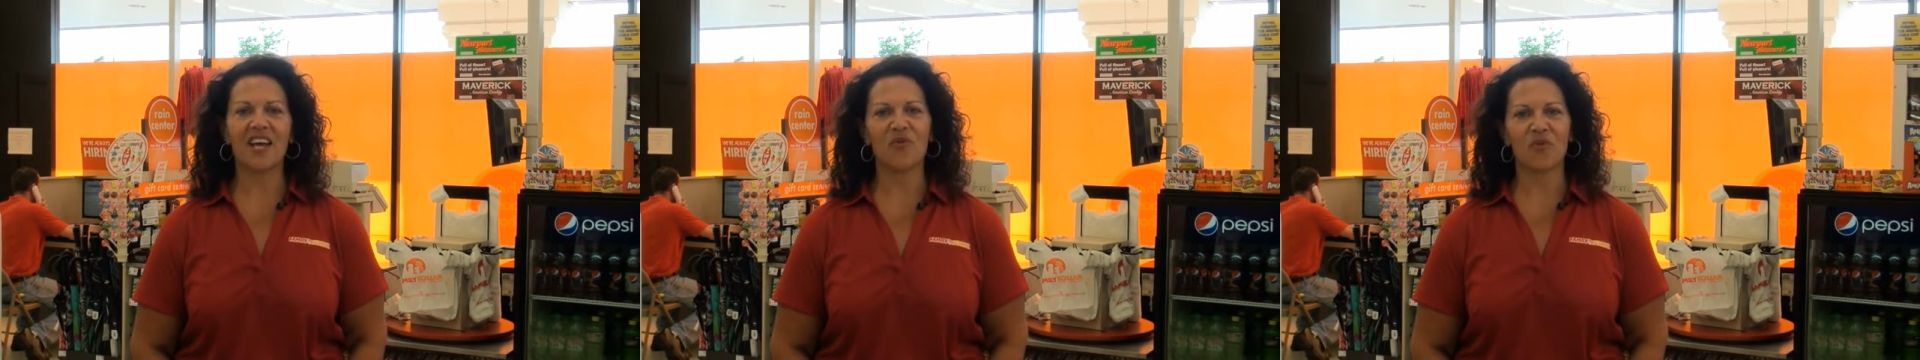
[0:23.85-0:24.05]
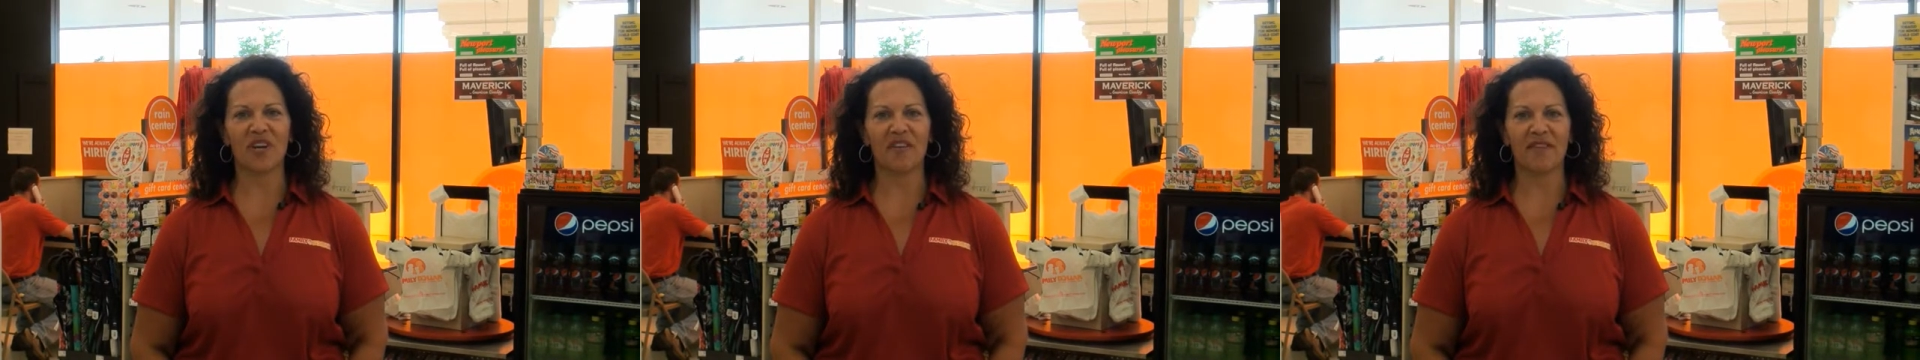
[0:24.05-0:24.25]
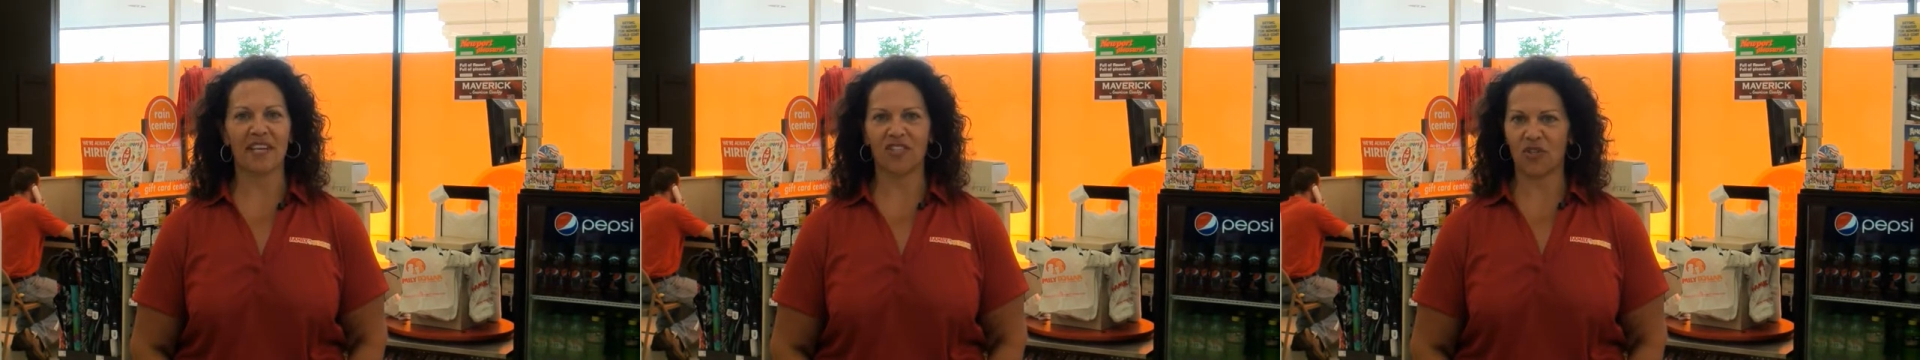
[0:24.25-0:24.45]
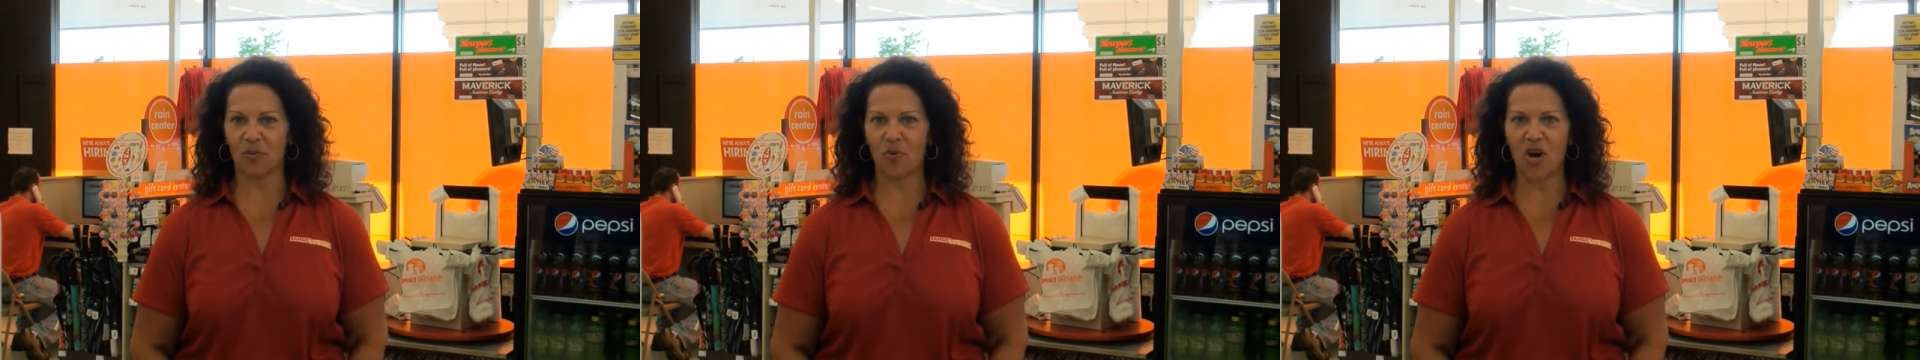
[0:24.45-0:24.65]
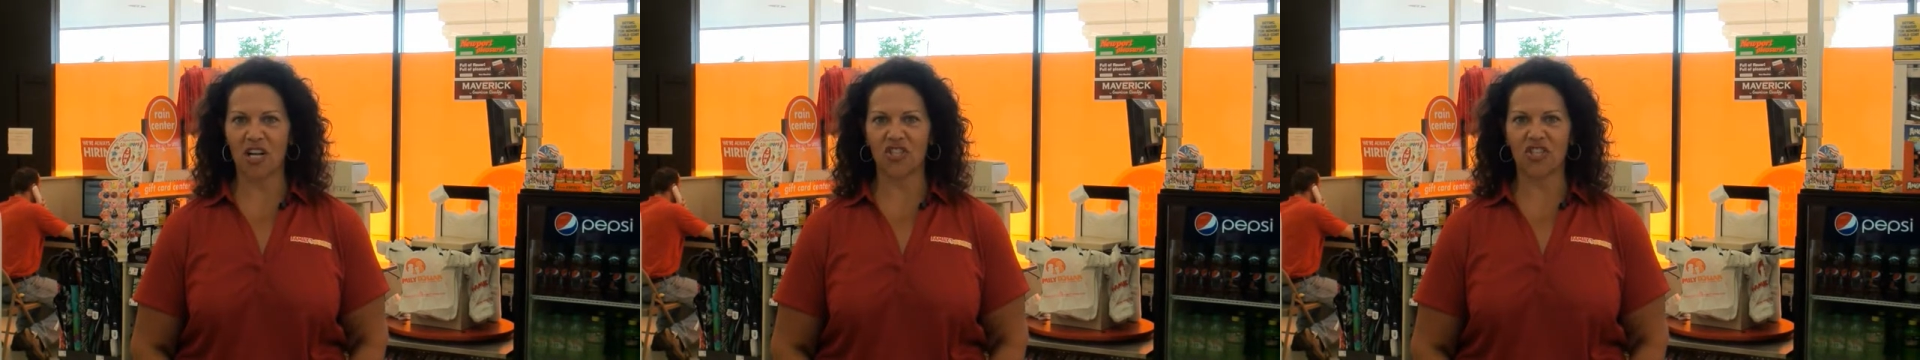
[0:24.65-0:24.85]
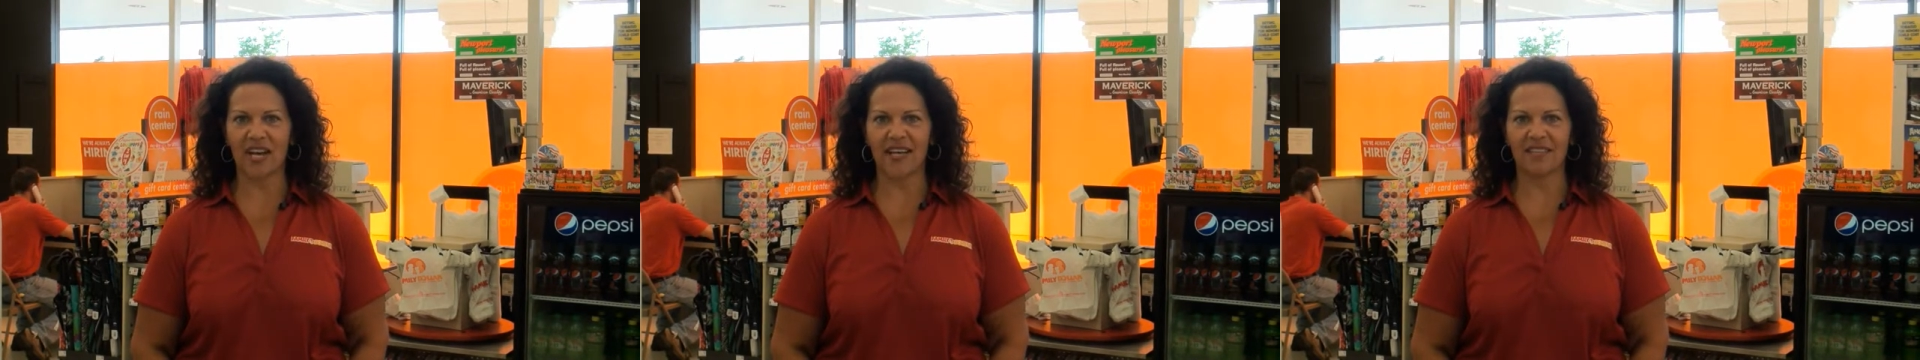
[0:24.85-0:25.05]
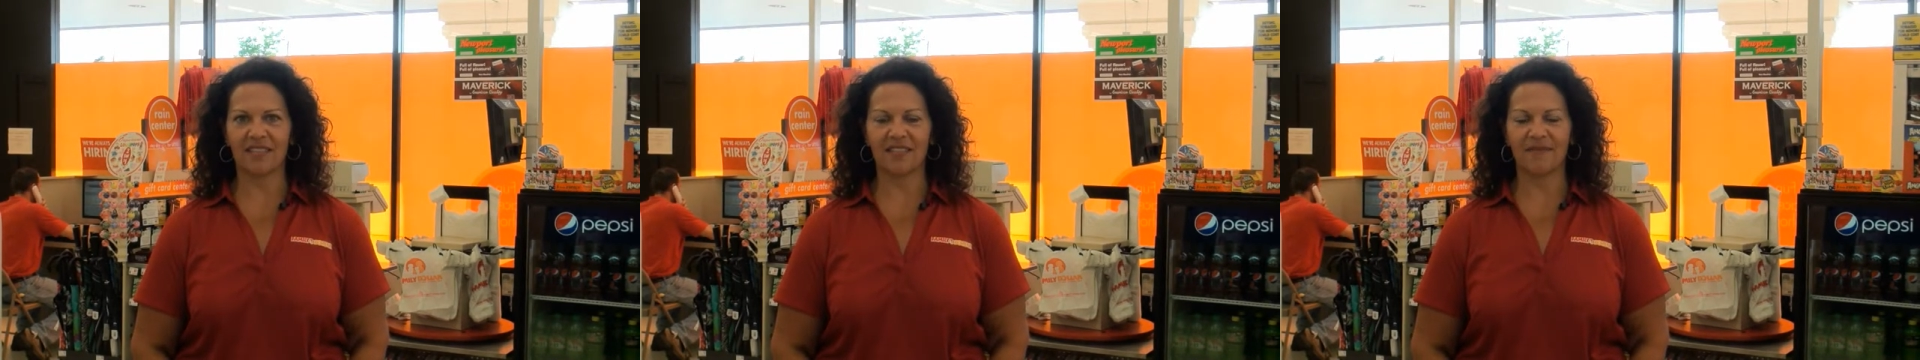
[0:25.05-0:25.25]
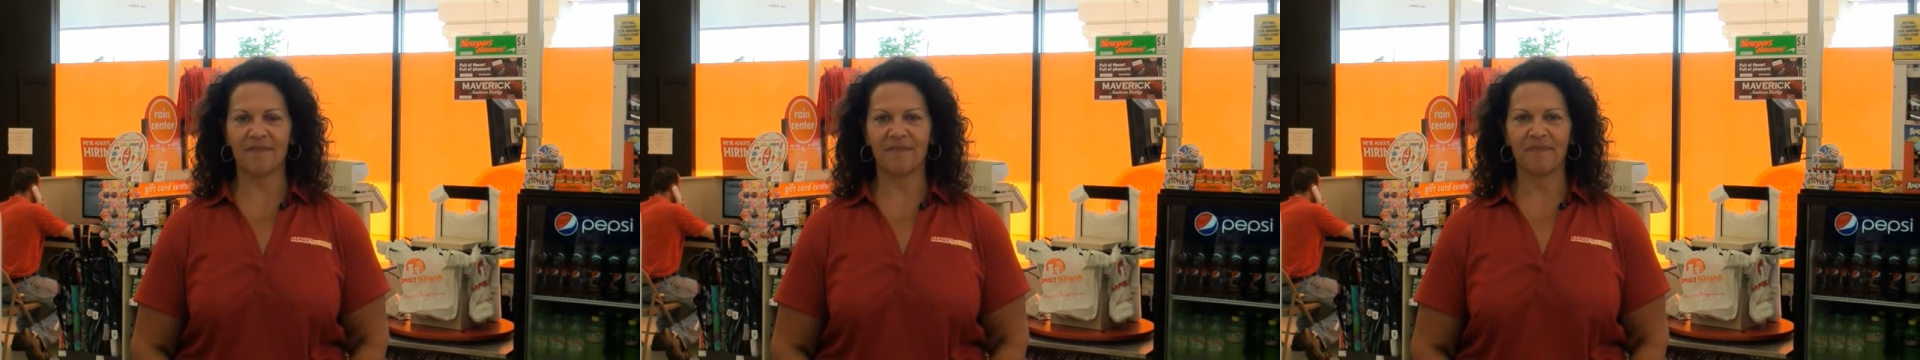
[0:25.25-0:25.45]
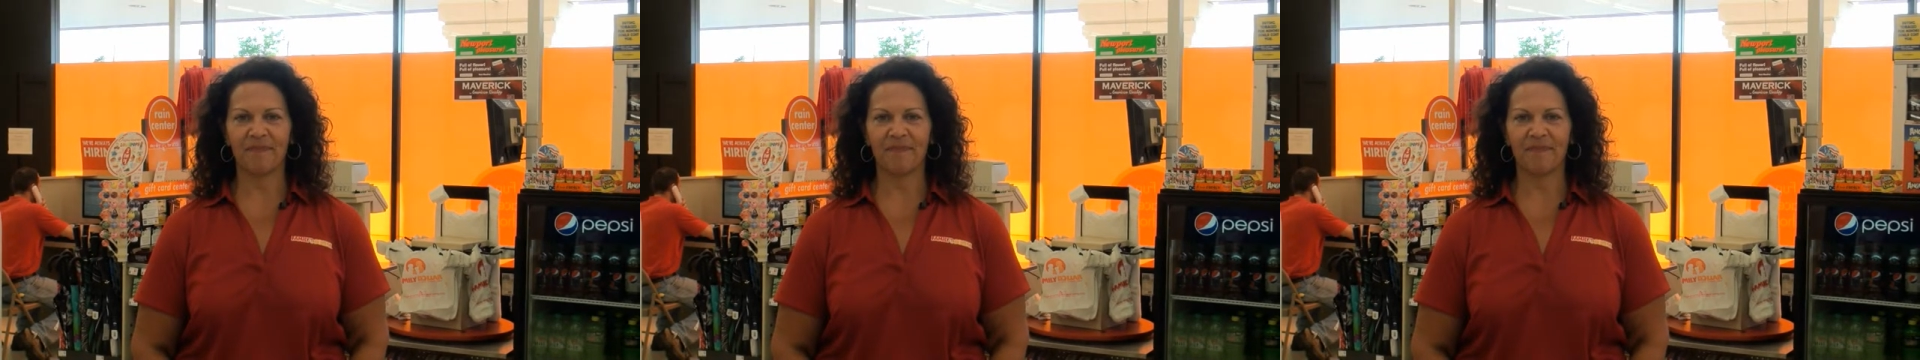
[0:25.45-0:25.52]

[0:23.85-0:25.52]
and renovation projects.